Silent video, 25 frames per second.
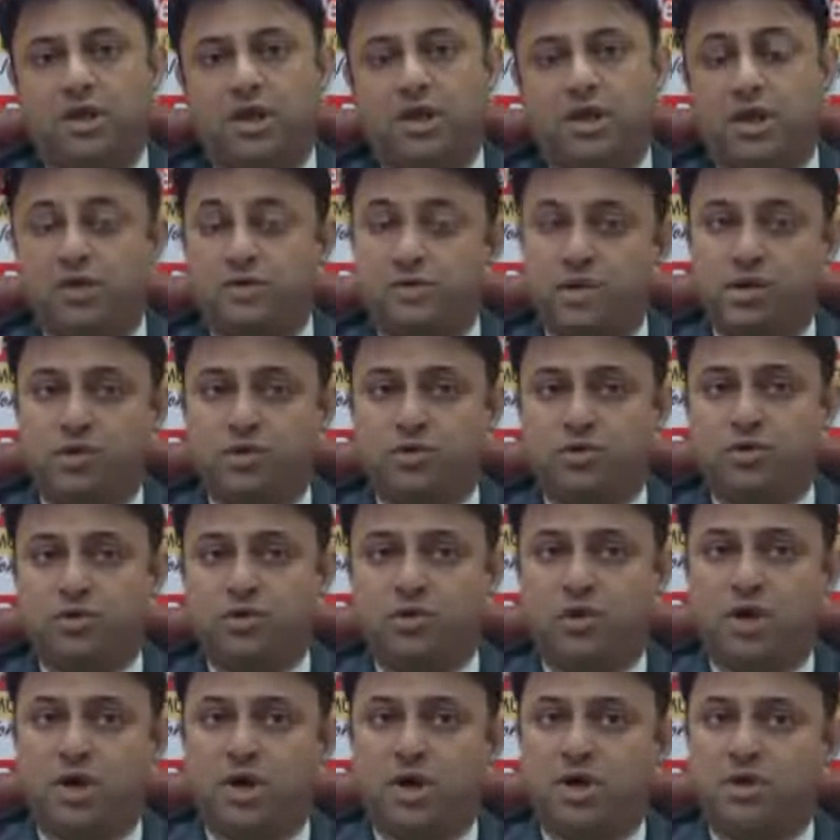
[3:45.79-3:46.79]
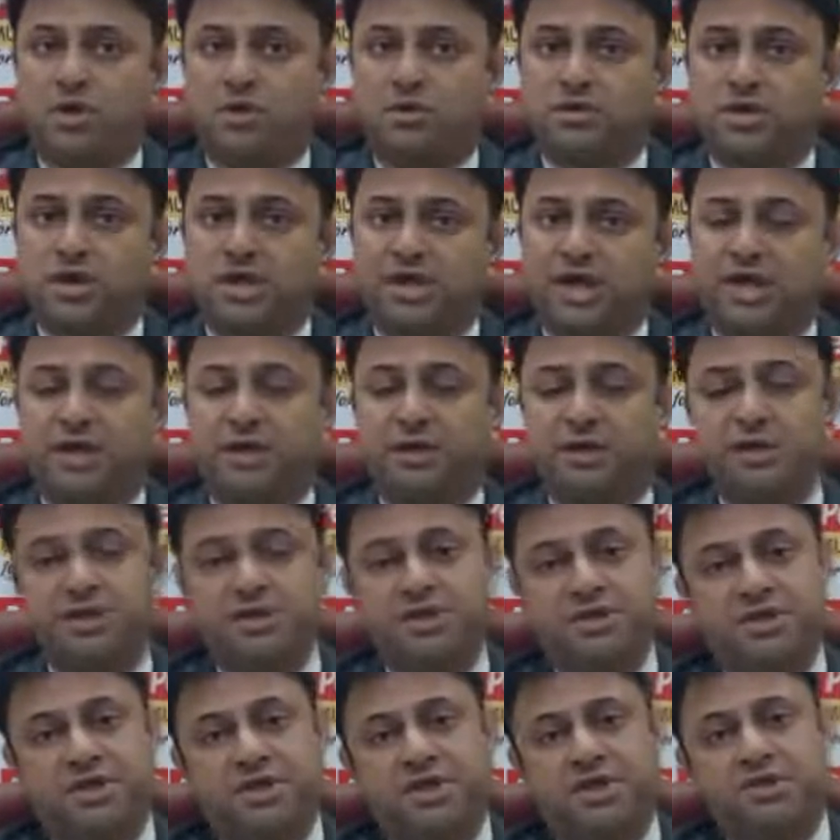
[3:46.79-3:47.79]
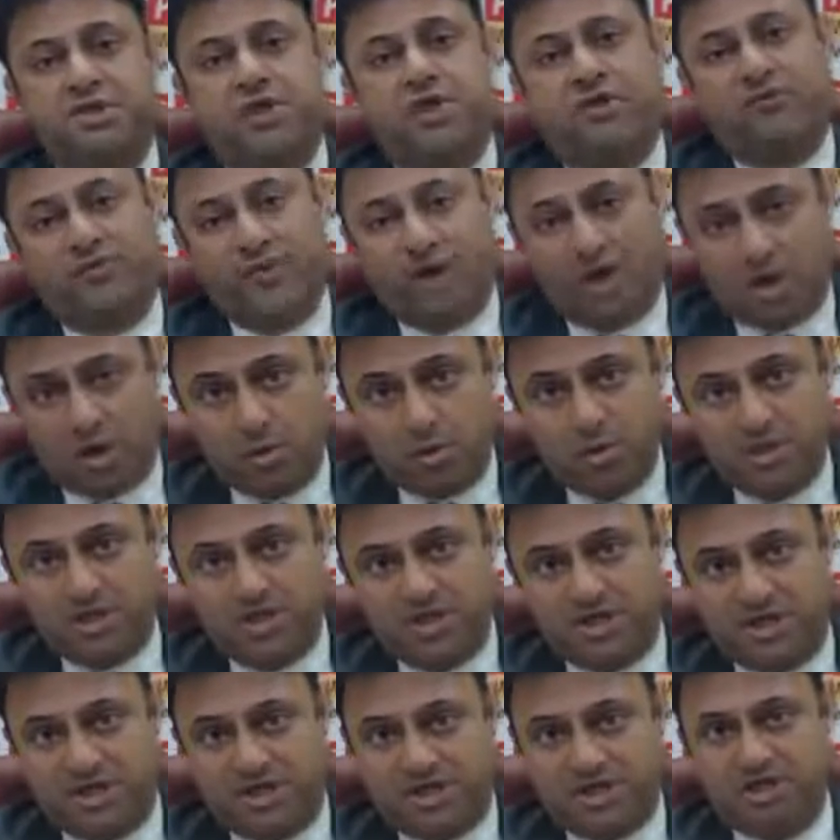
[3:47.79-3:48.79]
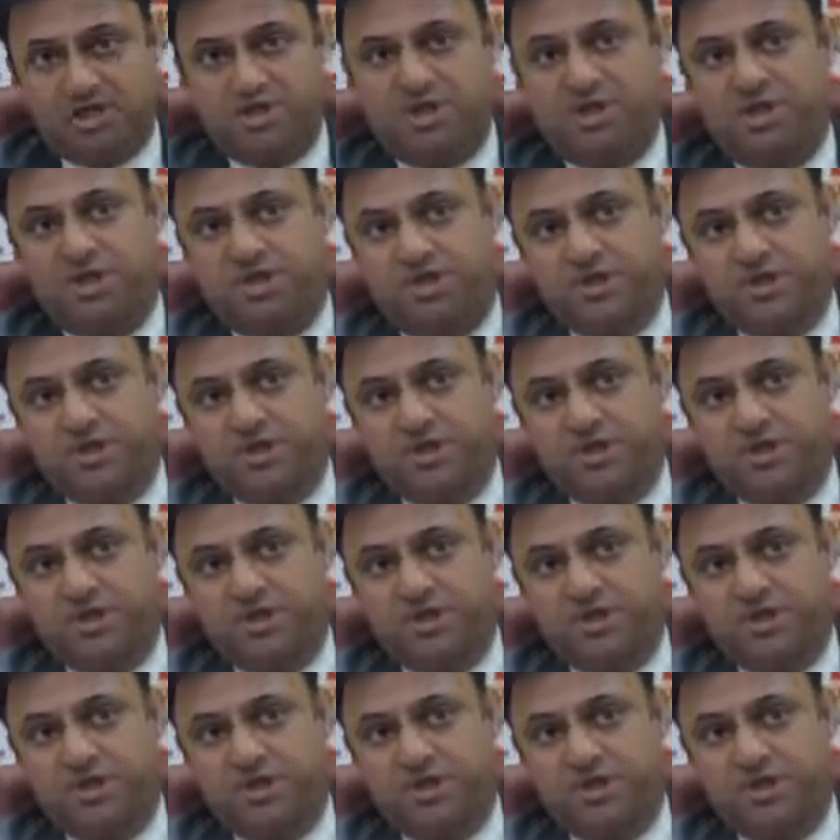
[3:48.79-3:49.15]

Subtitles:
Coming to the characteristics of our strategy: